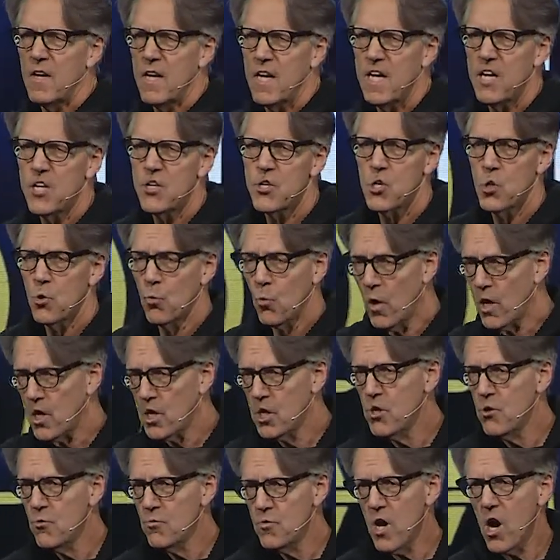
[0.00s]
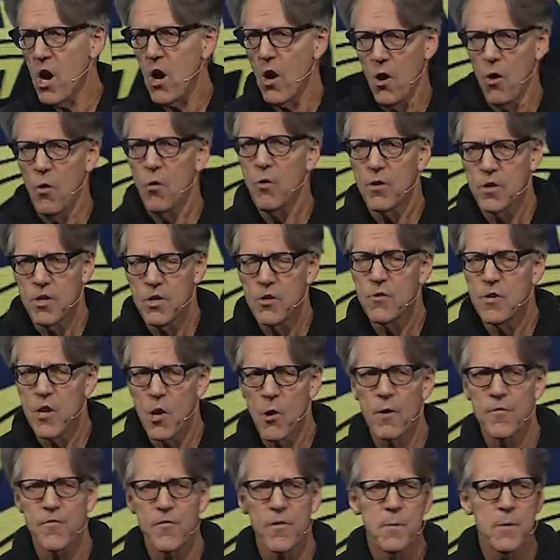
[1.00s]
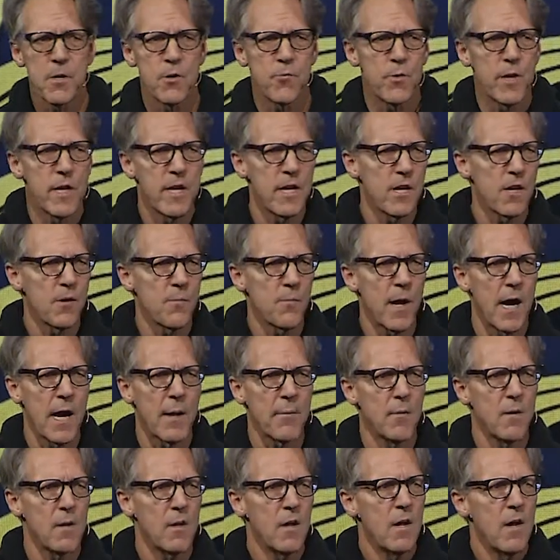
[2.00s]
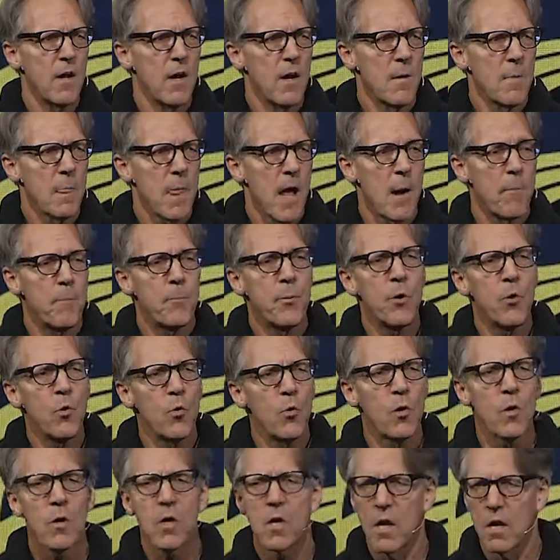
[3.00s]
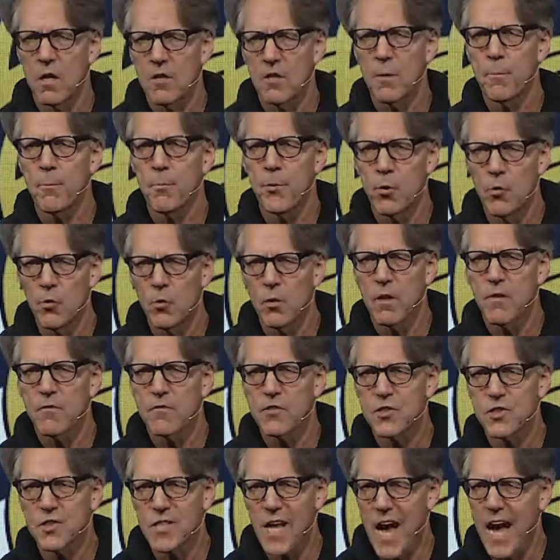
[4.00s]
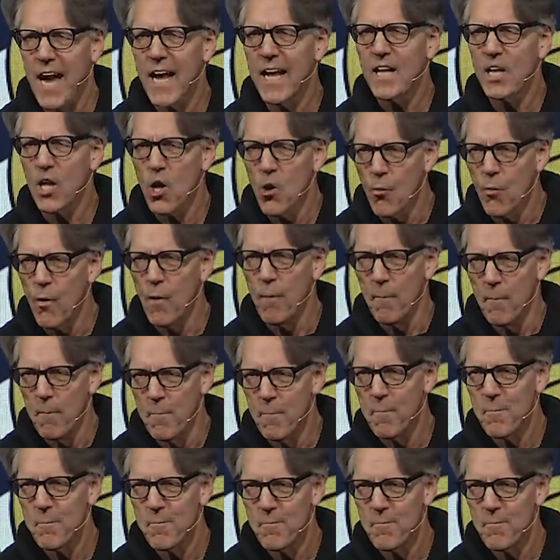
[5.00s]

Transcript: into what you know, you know it from you reading your Bible, a pool called the Pool of Siloam.